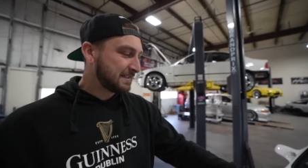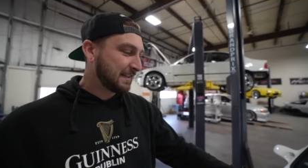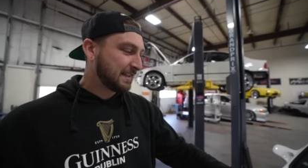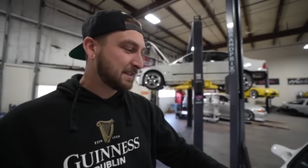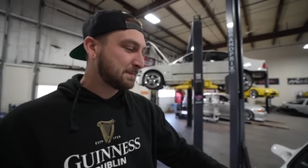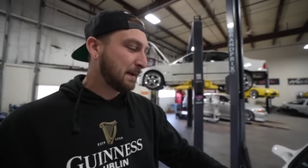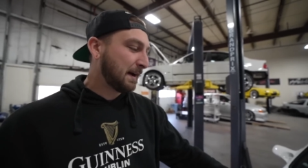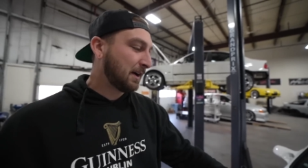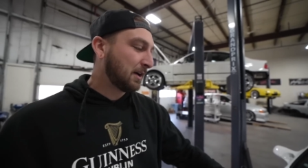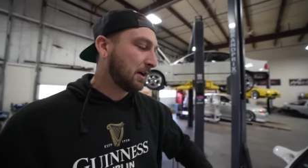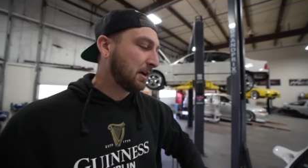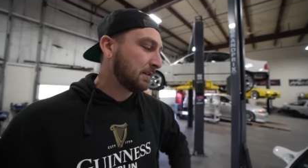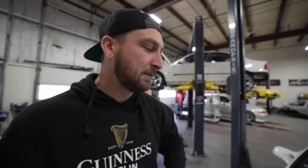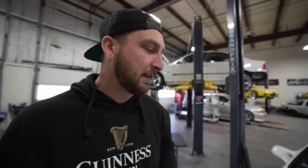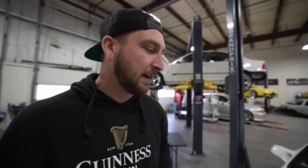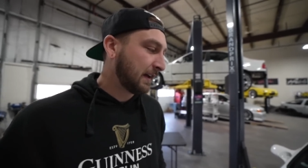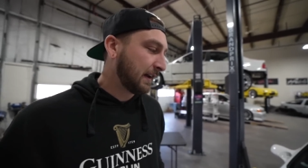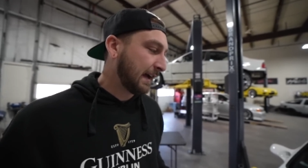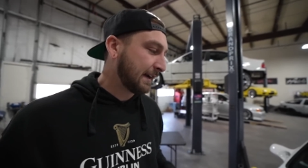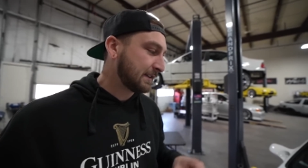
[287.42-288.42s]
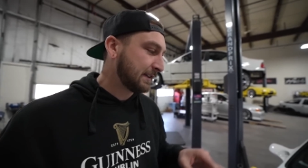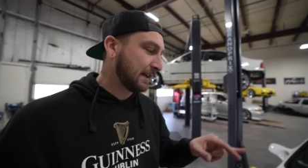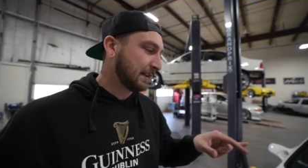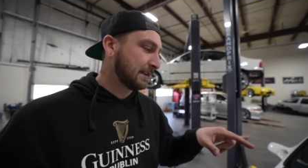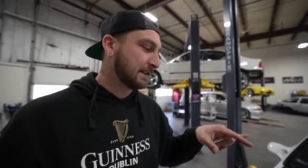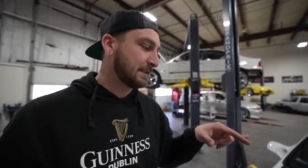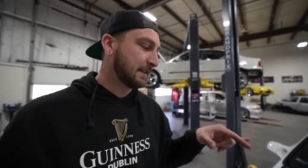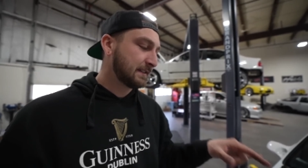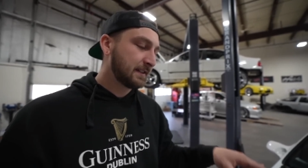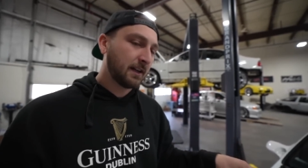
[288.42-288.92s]
take this back off and actually get
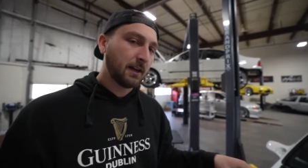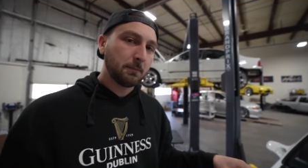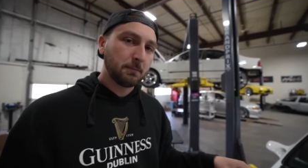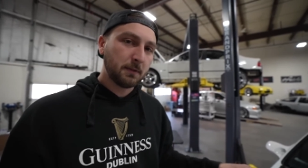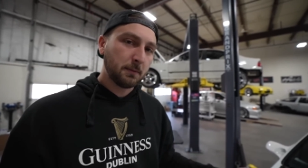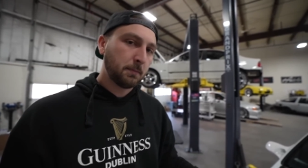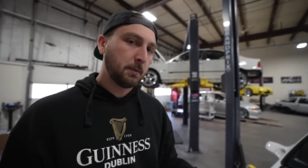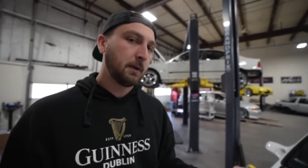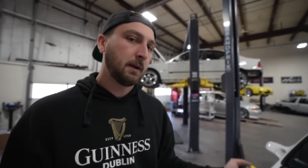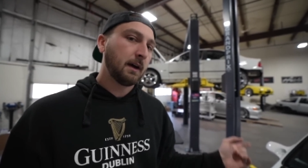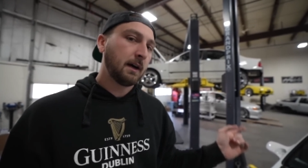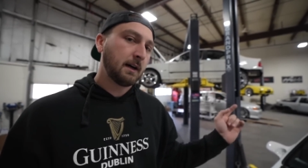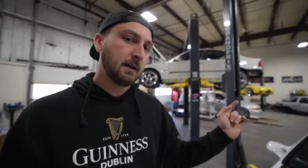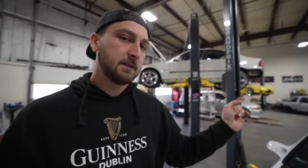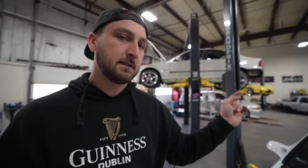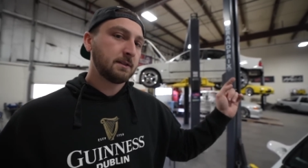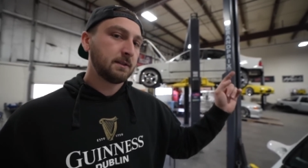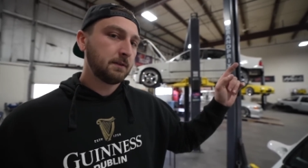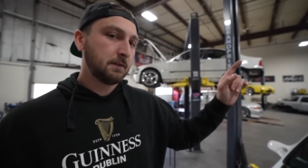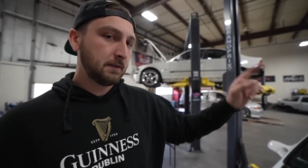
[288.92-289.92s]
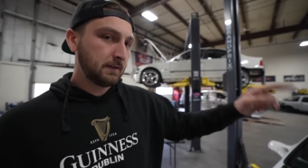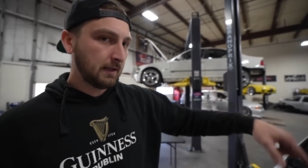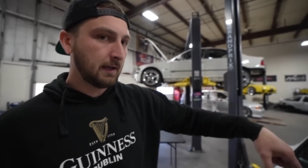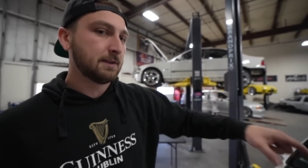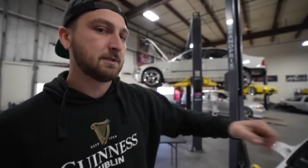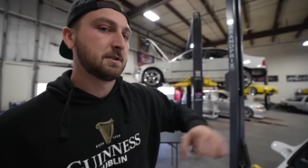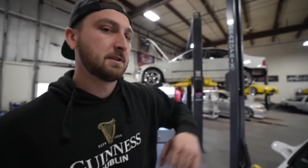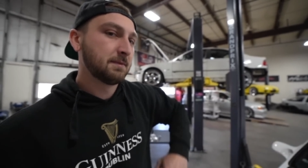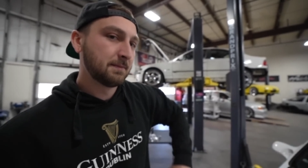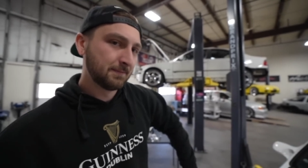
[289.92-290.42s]
this thing set up to put onto the engine.